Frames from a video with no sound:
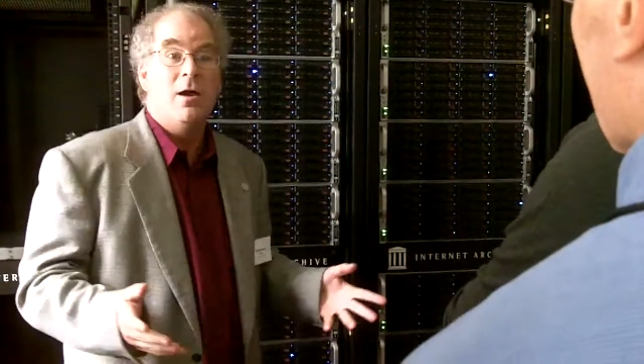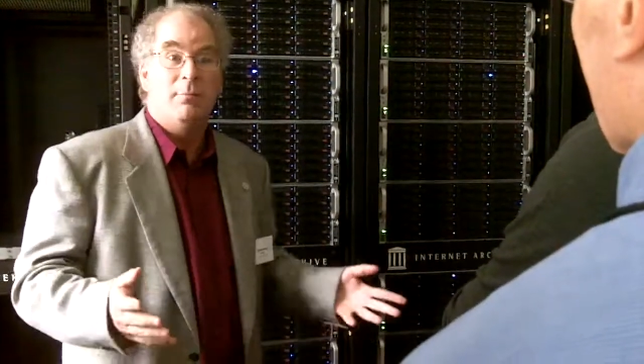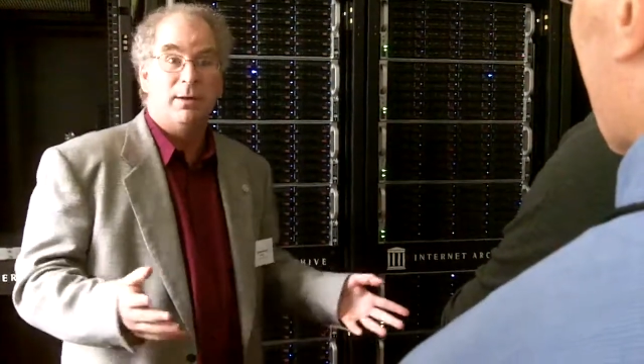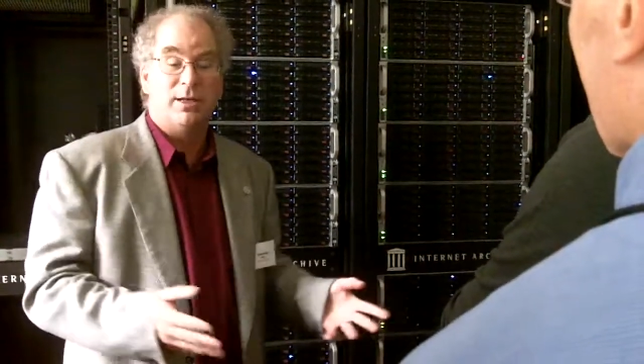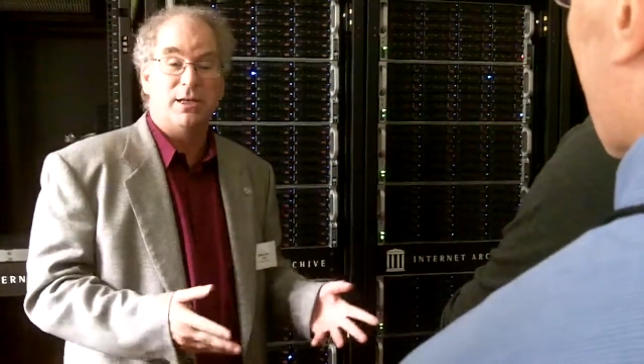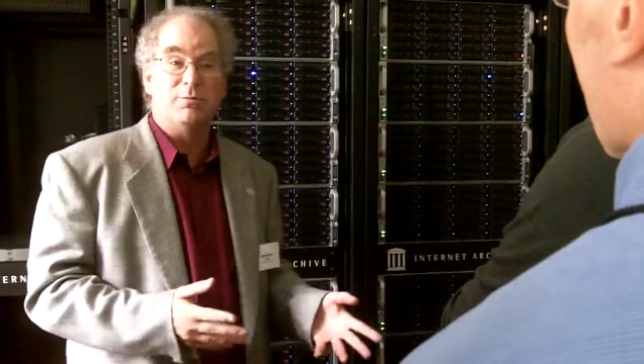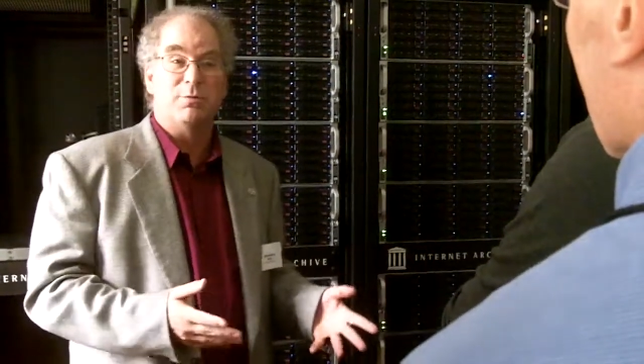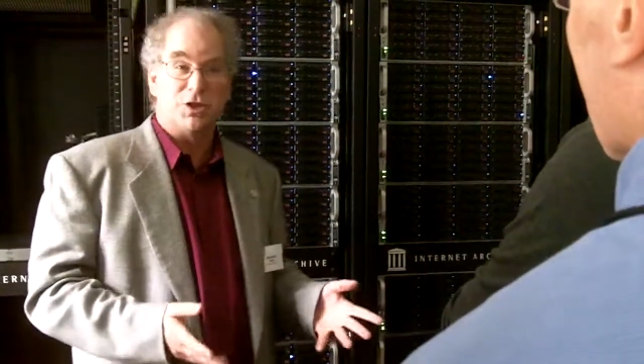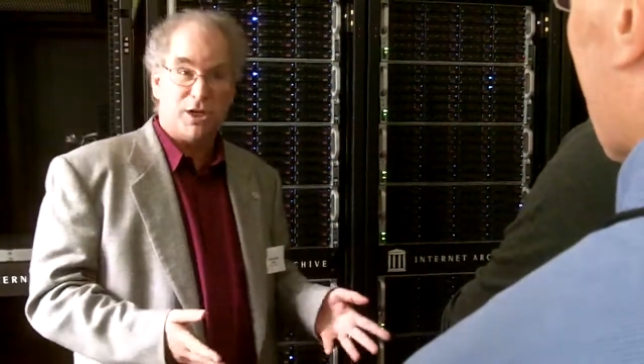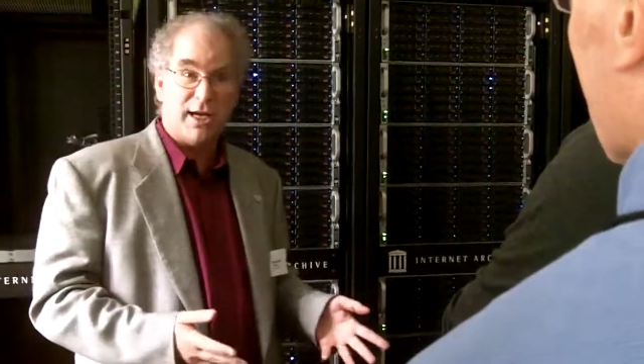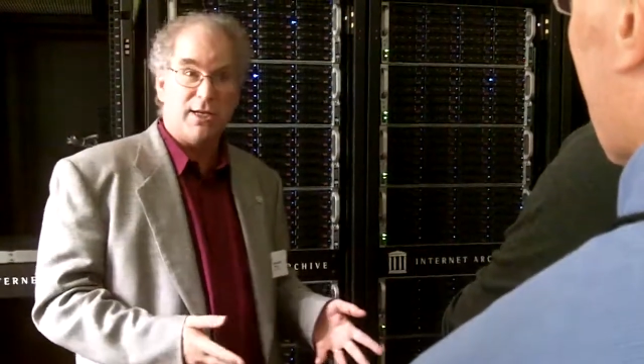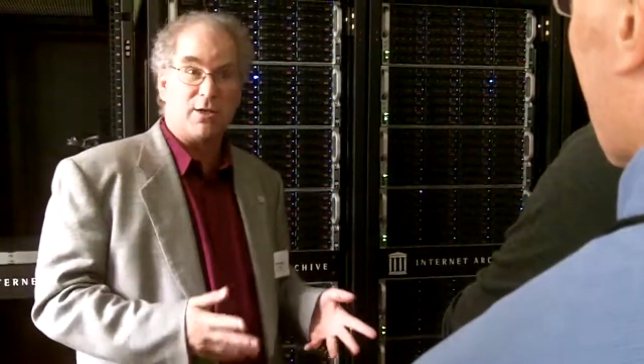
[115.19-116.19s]
But these
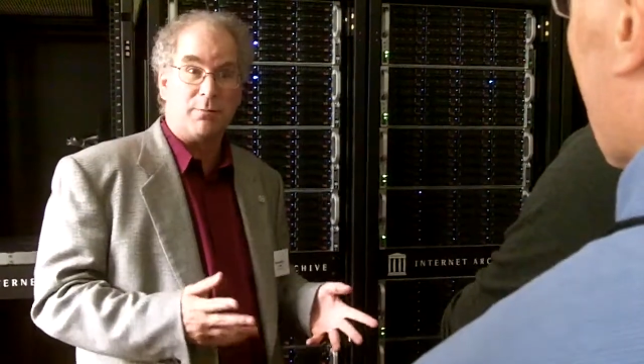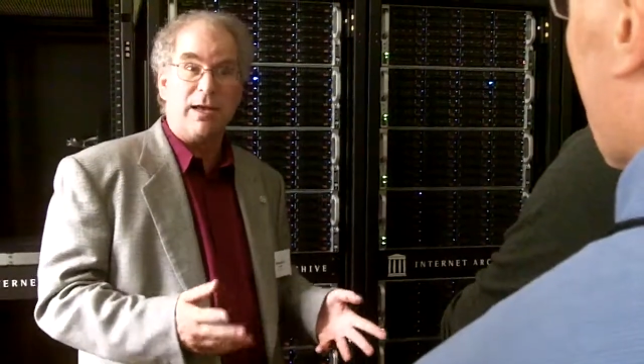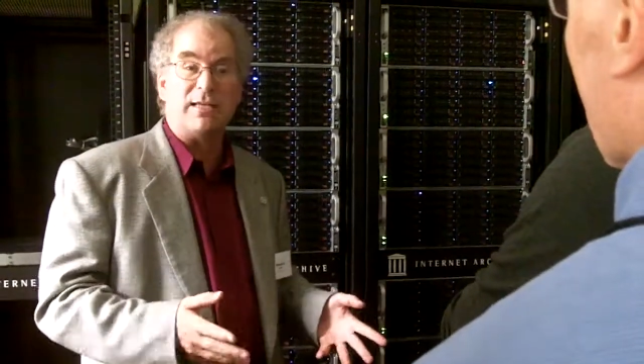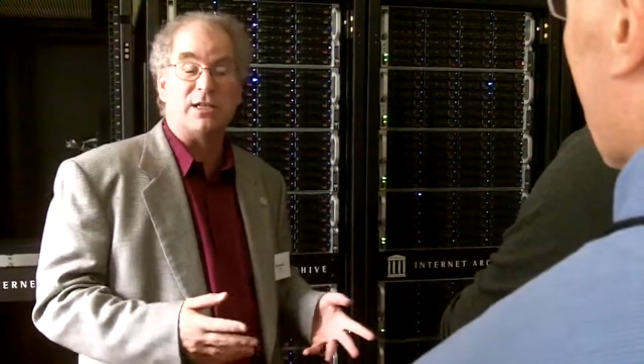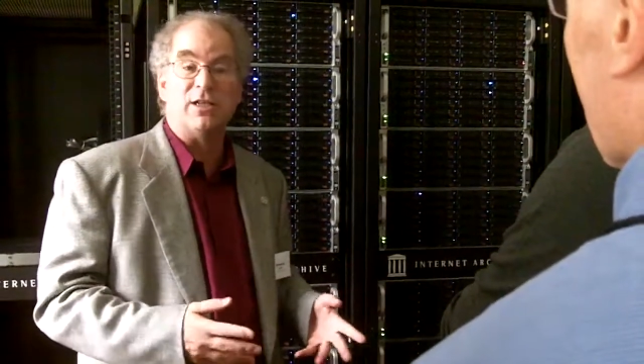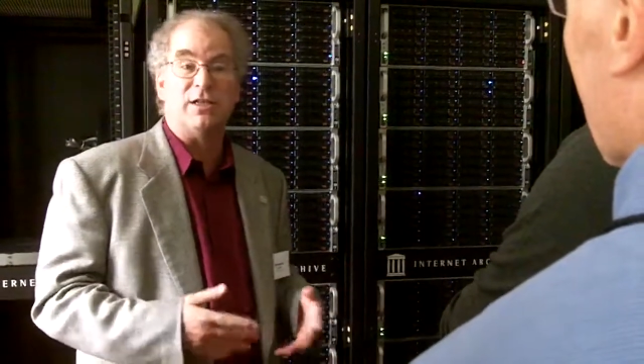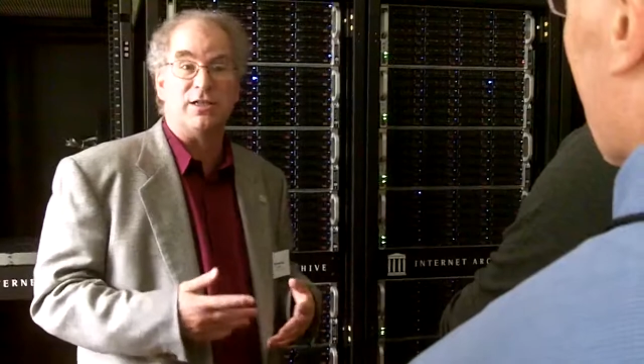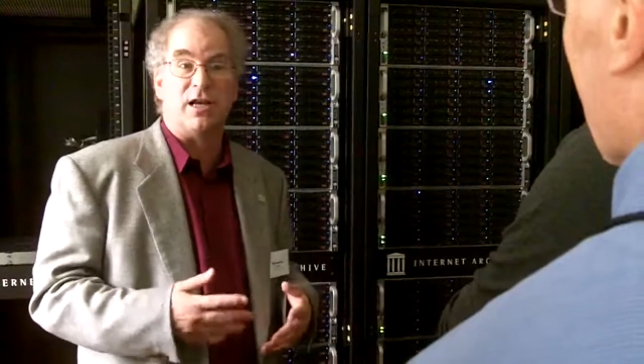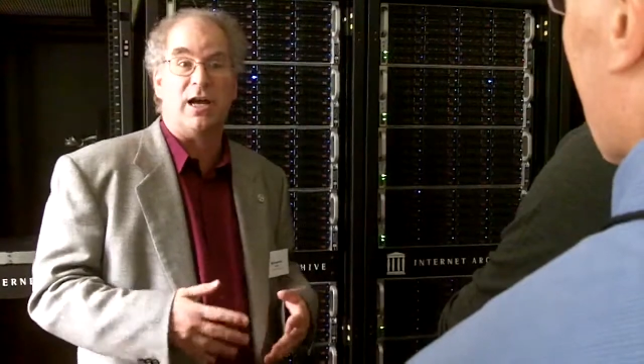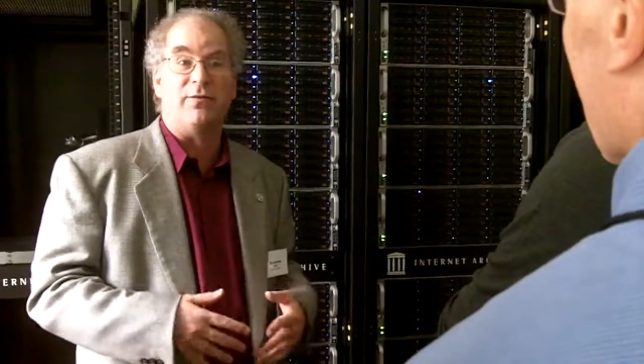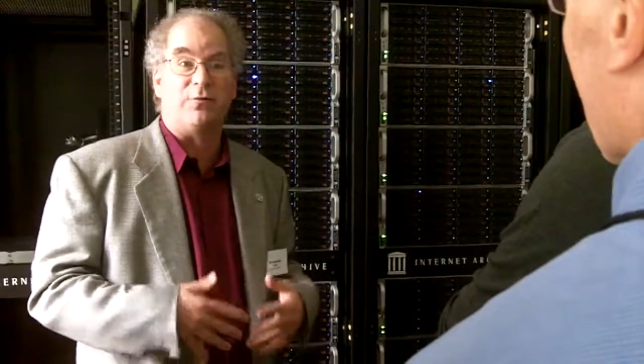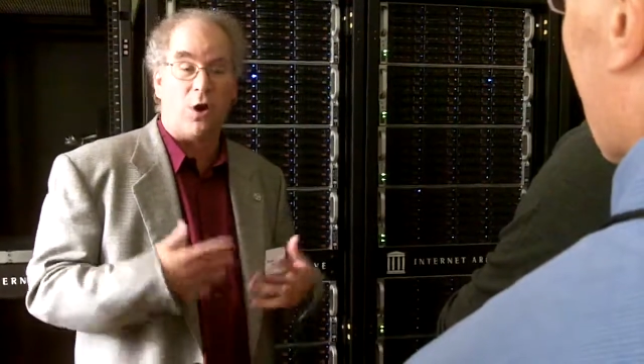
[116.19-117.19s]
machines are basically
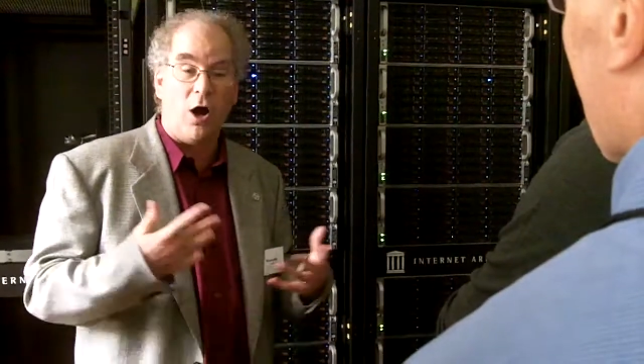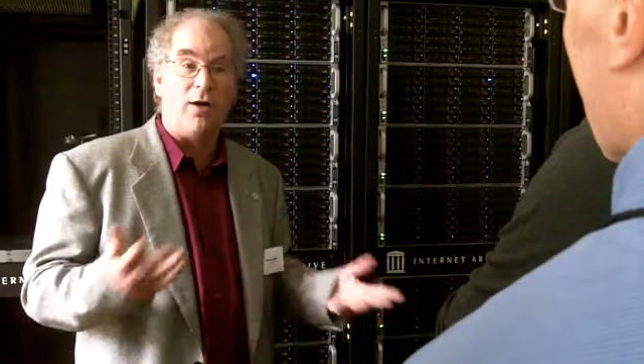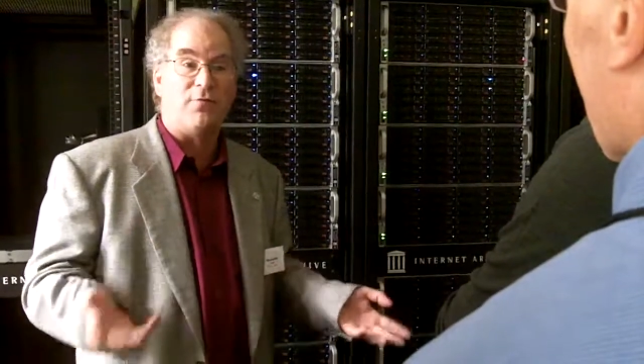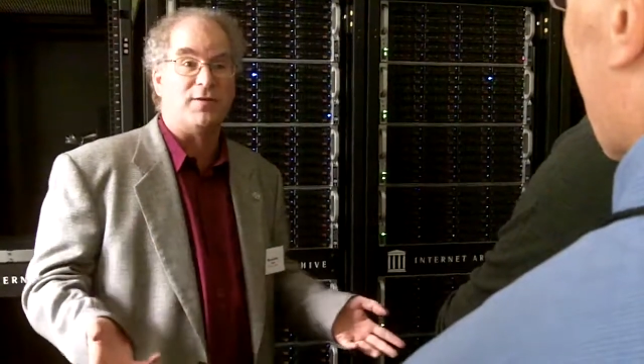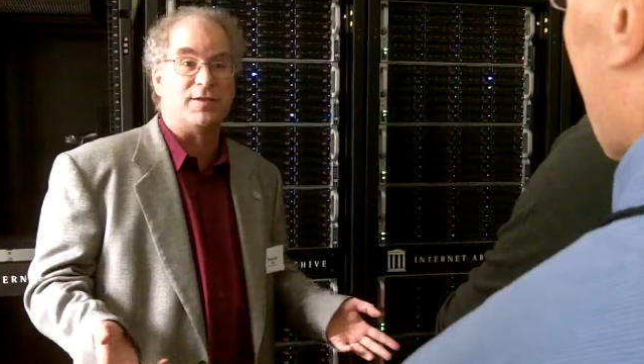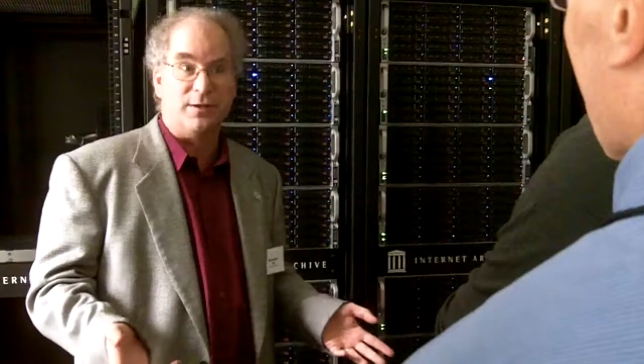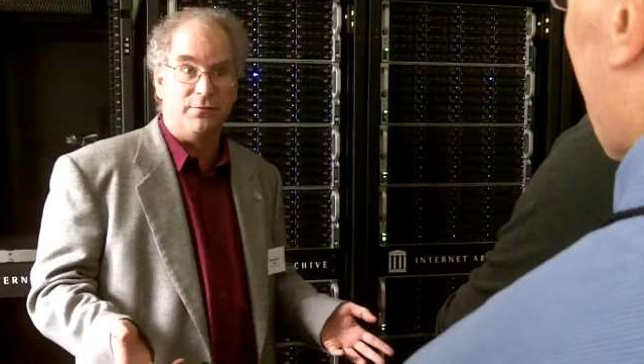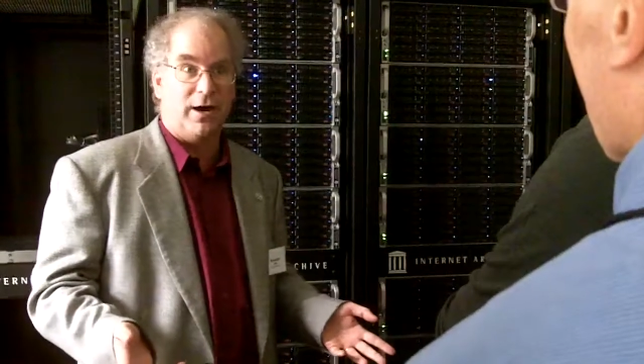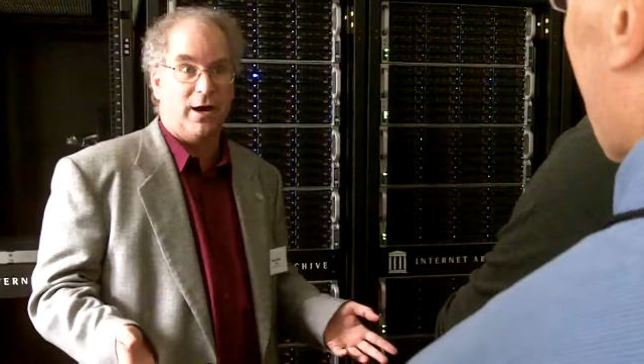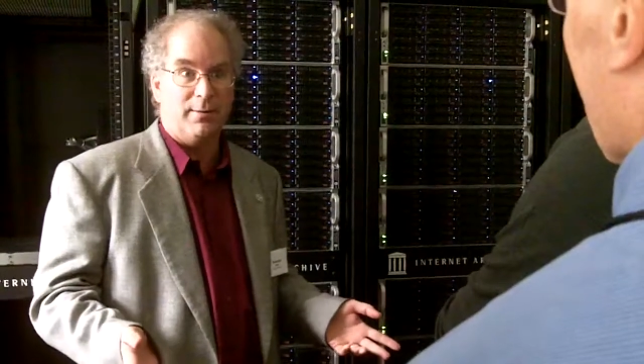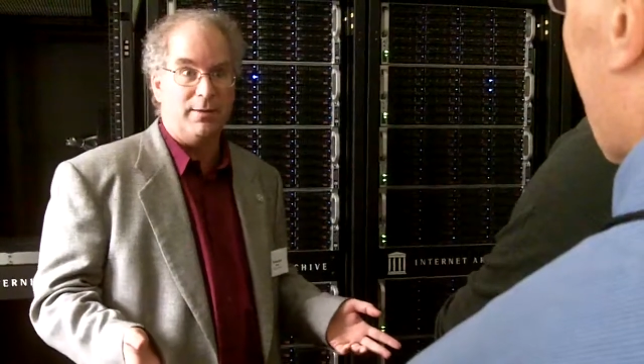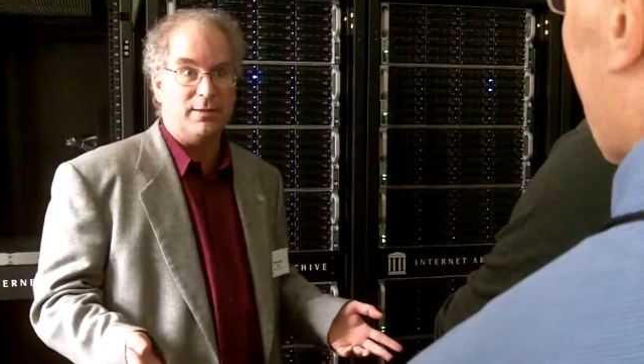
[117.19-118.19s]
designed for office
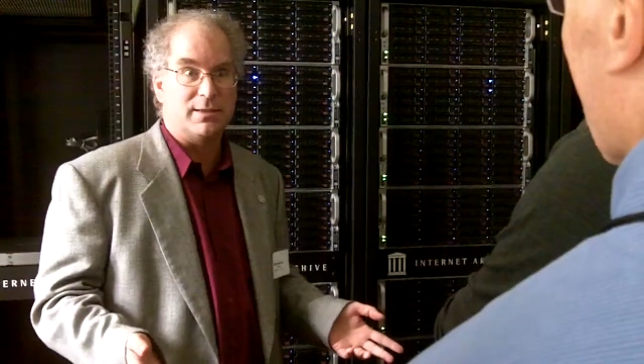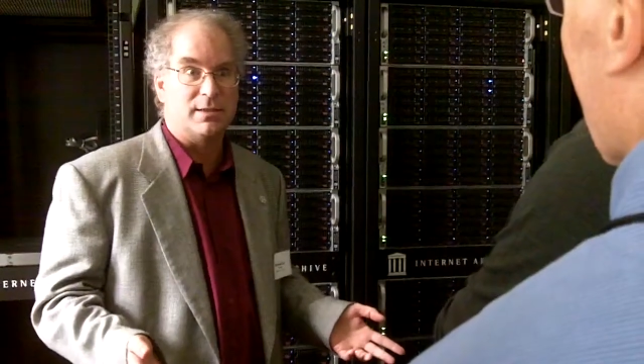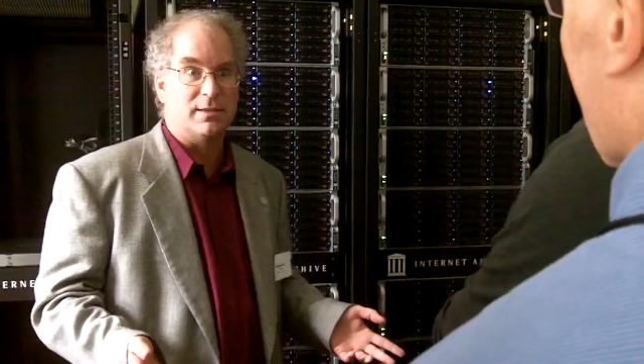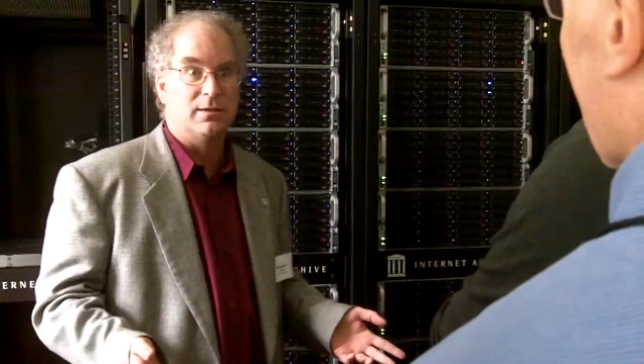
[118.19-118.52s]
environments,